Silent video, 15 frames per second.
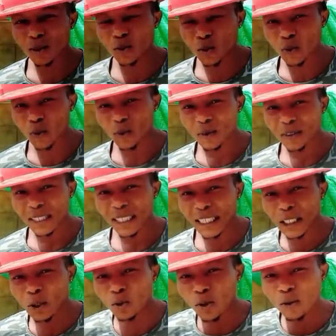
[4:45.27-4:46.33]
not true.
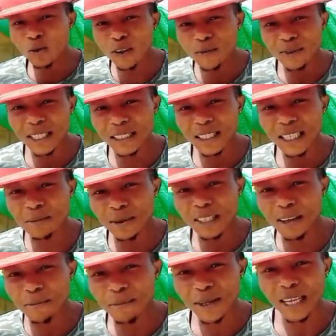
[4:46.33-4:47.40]
He don't love Nigeria more
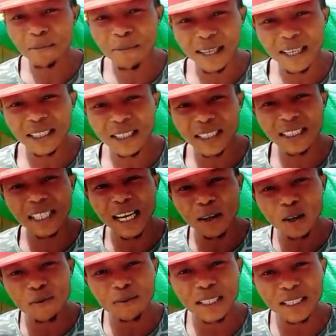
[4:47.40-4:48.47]
than me. I'm a Nigerian, I
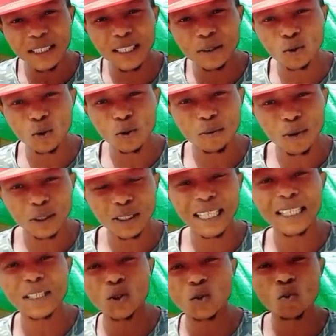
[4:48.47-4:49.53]
love Nigeria so much.
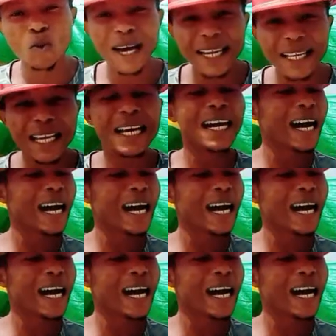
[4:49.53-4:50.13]
That is why